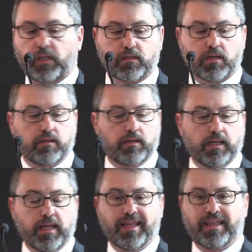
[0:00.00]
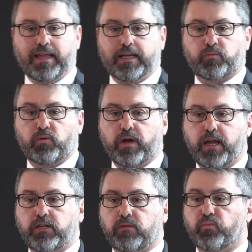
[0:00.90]
So the
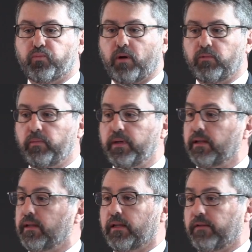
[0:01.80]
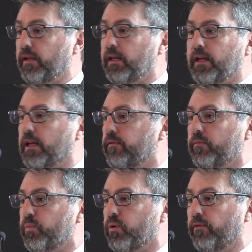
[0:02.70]
exploration probability of any
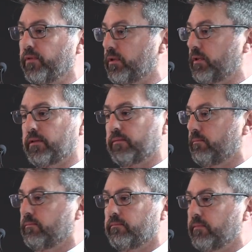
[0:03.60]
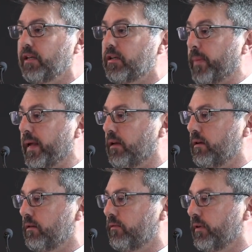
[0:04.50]
given province,
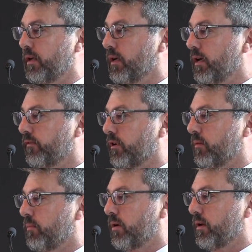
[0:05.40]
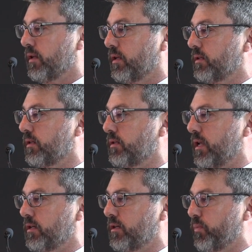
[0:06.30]
independent of commodity, is
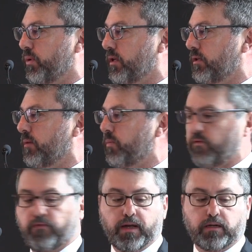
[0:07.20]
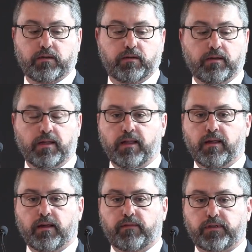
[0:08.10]
essentially a pretty simple function
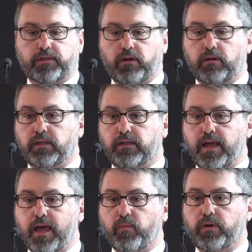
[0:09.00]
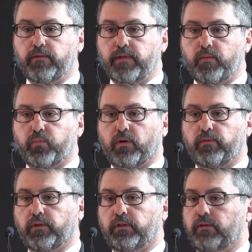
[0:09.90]
of the total endowment of that
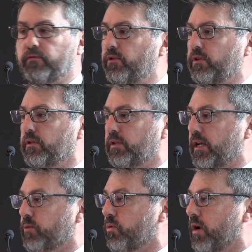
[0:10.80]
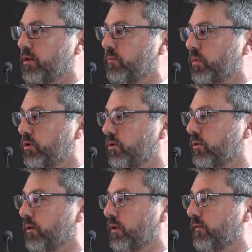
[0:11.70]
province versus the exploration
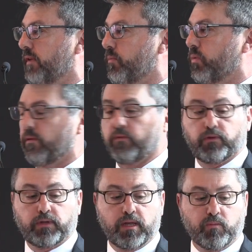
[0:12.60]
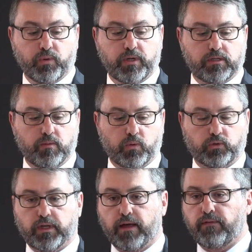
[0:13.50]
maturity of that province. Pretty simple
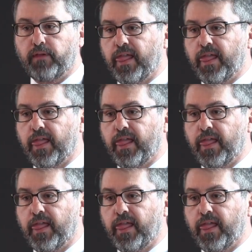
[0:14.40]
stuff.